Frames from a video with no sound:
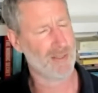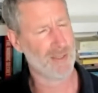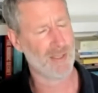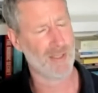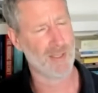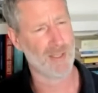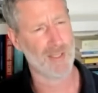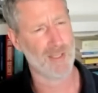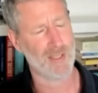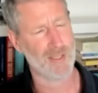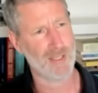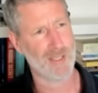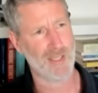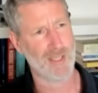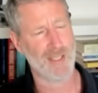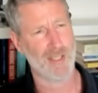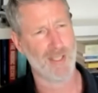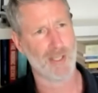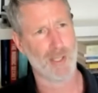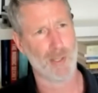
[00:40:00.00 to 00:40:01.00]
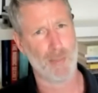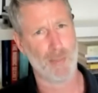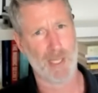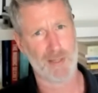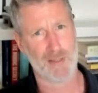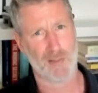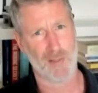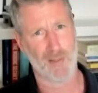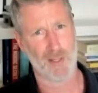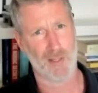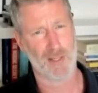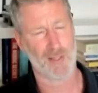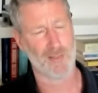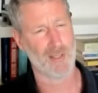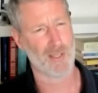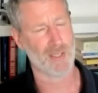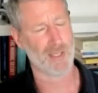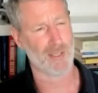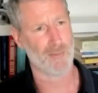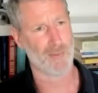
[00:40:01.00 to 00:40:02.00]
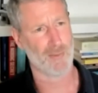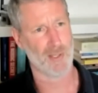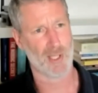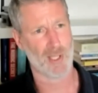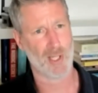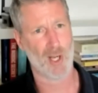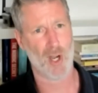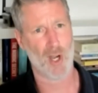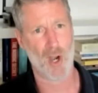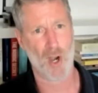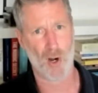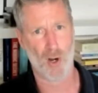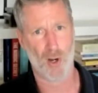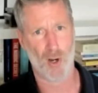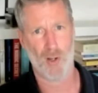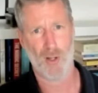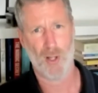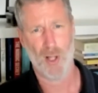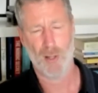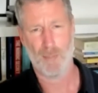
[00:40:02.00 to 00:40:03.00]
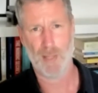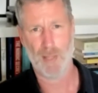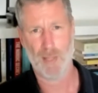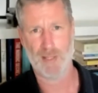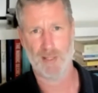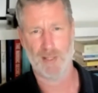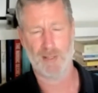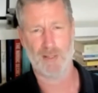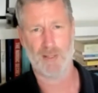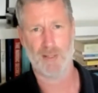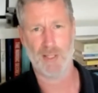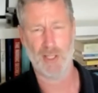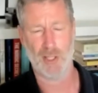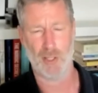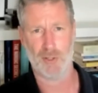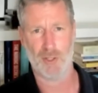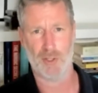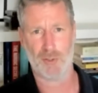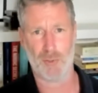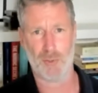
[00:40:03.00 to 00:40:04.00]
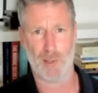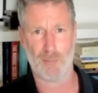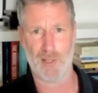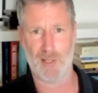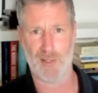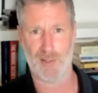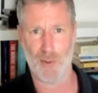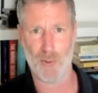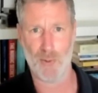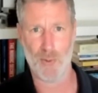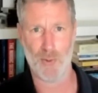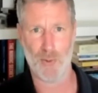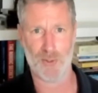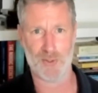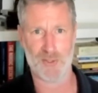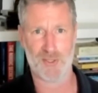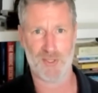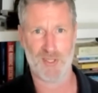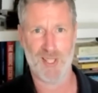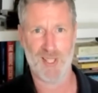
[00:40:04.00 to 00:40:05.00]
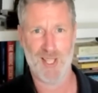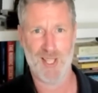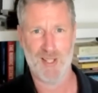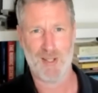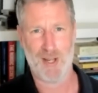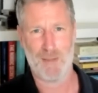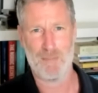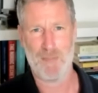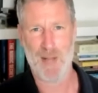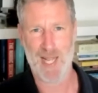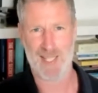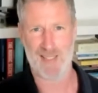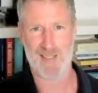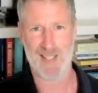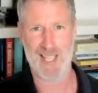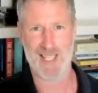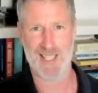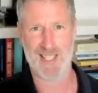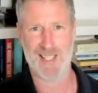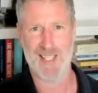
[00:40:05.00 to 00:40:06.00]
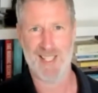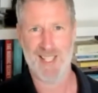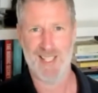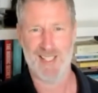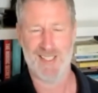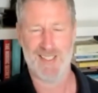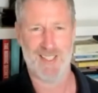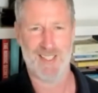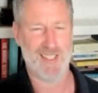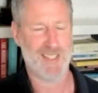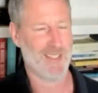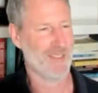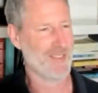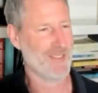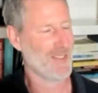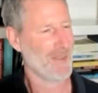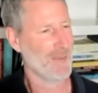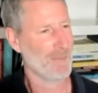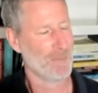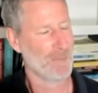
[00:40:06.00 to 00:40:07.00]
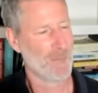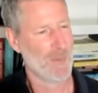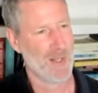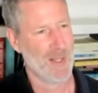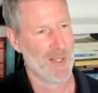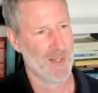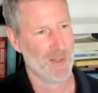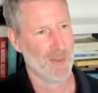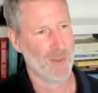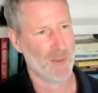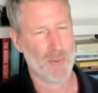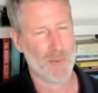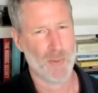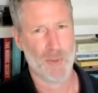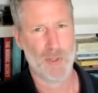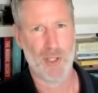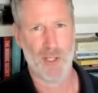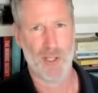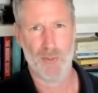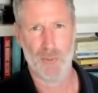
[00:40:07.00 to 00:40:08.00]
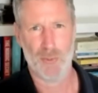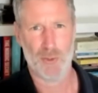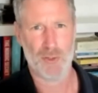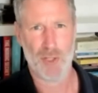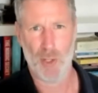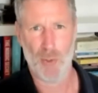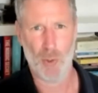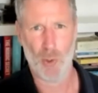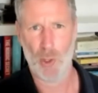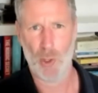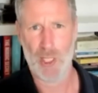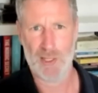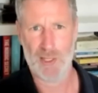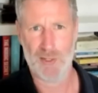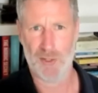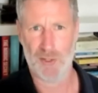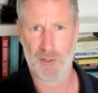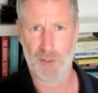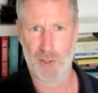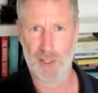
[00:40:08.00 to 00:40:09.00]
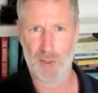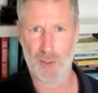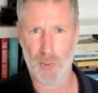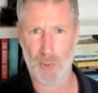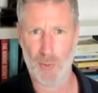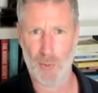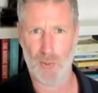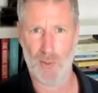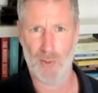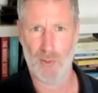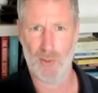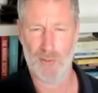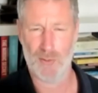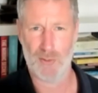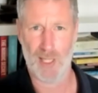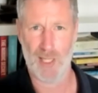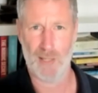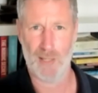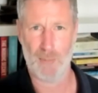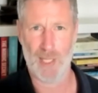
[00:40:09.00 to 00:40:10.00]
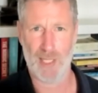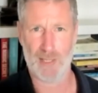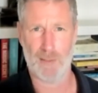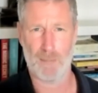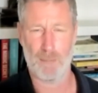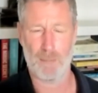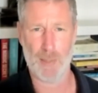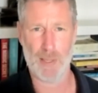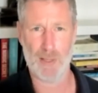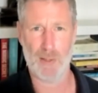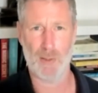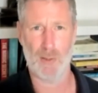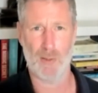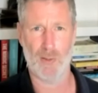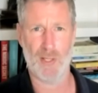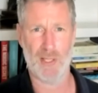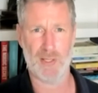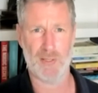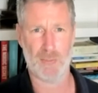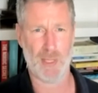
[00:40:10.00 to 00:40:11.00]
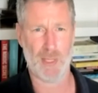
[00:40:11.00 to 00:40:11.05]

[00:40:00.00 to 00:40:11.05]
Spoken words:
God, go back to the kind of the car being, disrupting the horse, right? Back then, there was no oil industry at all, right? And we had to build this.